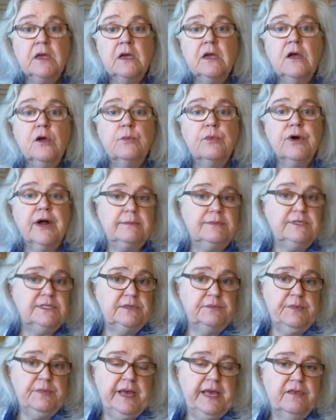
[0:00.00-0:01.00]
Perhaps
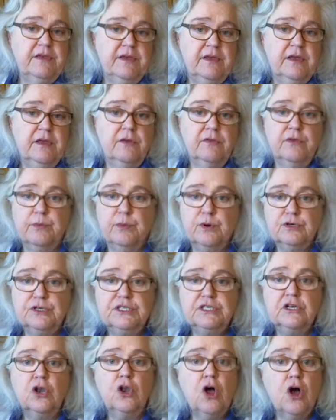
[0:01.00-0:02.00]
the person
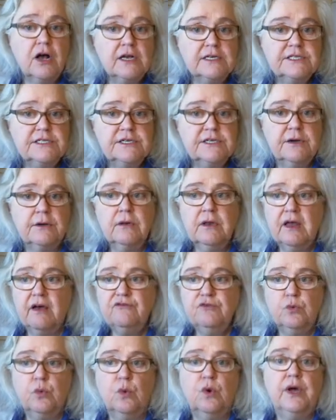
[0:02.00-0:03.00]
lost a
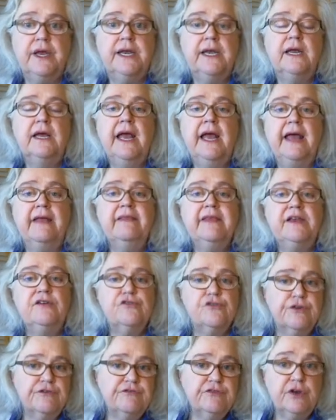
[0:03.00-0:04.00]
loved one and then
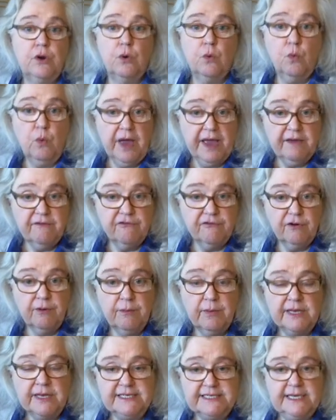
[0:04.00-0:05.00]
drifted away from
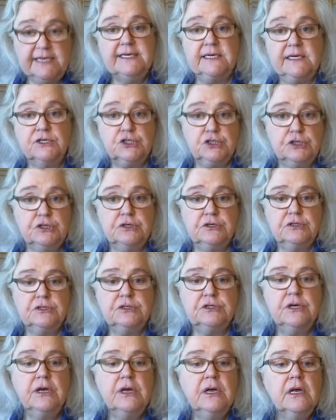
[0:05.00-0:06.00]
attending church.
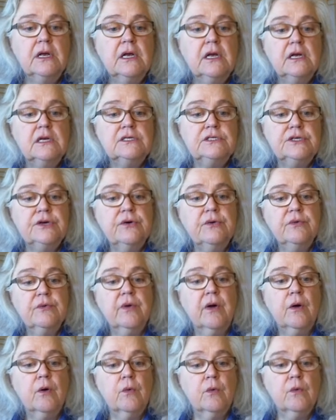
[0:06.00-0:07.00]
So
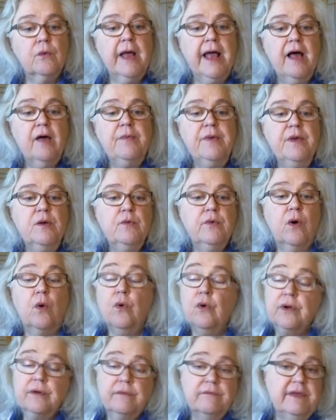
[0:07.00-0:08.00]
helping,
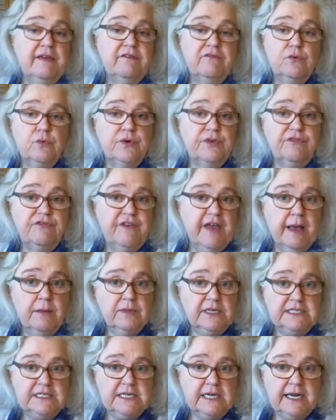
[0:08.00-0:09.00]
or even with
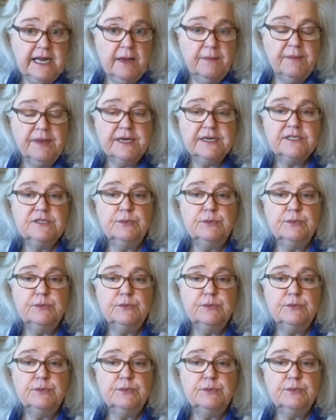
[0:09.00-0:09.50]
family dynamics.